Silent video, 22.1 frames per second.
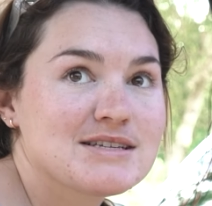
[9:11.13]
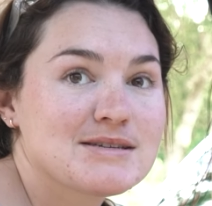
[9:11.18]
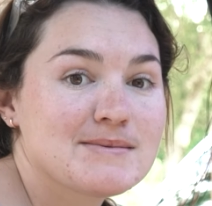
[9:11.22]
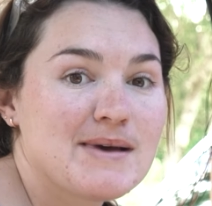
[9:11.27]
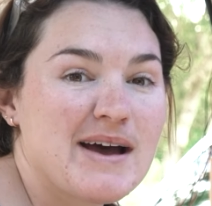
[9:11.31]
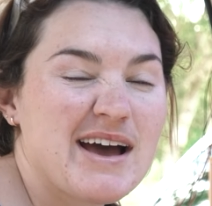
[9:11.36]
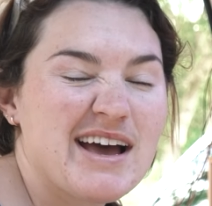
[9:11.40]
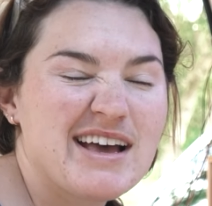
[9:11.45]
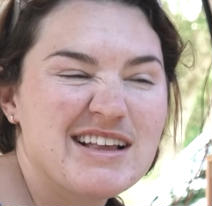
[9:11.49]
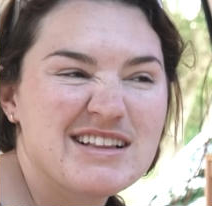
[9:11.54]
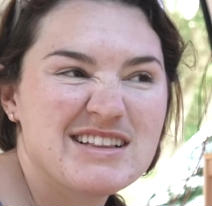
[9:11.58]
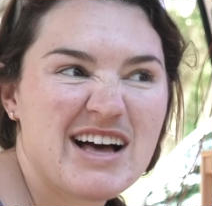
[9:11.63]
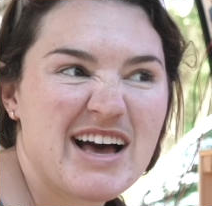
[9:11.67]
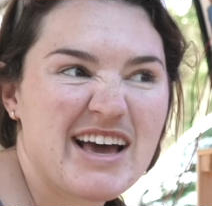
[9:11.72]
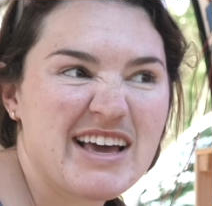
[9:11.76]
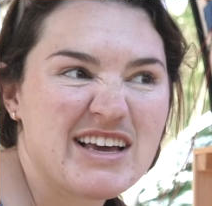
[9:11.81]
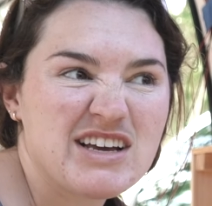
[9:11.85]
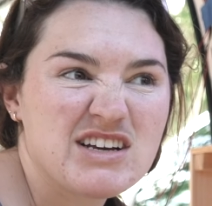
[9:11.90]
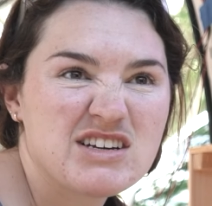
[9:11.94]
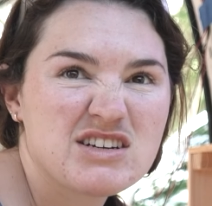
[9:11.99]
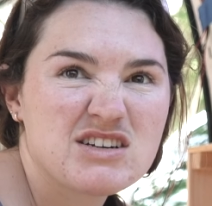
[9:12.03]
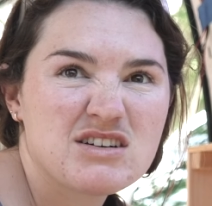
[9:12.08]
as my,
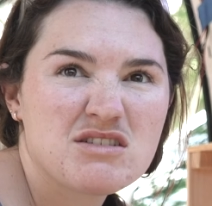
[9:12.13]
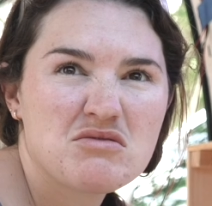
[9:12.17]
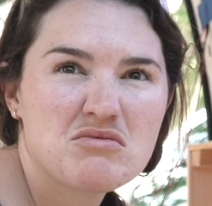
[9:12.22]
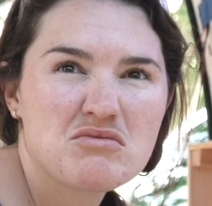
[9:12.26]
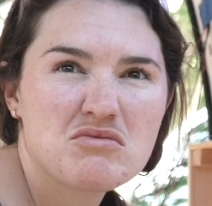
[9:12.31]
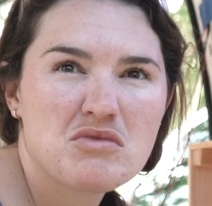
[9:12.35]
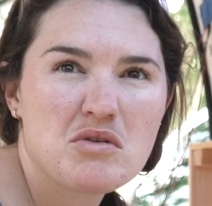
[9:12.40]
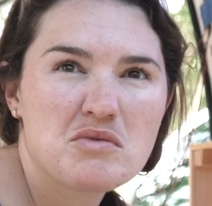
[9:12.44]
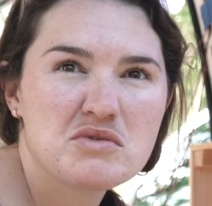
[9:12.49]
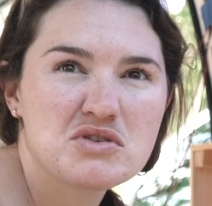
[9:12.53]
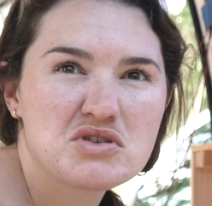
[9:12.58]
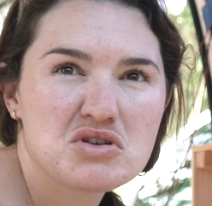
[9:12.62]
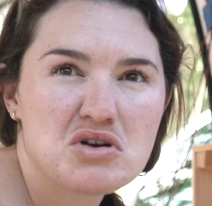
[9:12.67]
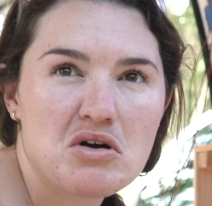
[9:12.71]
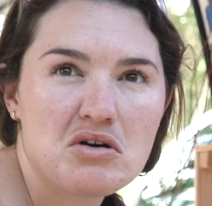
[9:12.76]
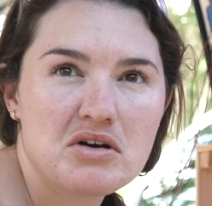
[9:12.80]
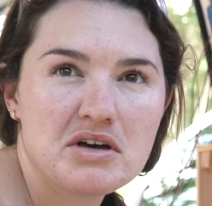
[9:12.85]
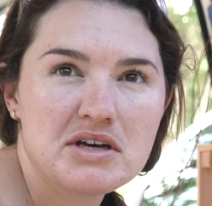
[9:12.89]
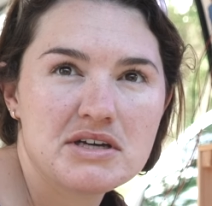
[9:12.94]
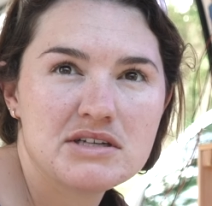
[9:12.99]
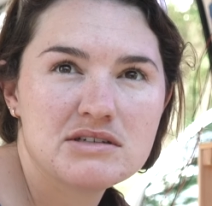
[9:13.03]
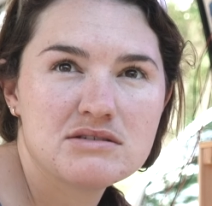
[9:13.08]
like, what would you
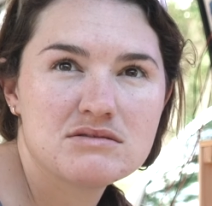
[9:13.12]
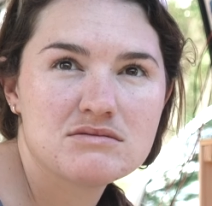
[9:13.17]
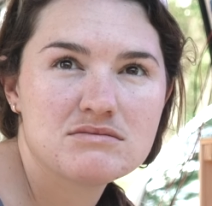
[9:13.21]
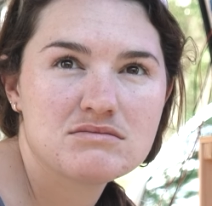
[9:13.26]
call it?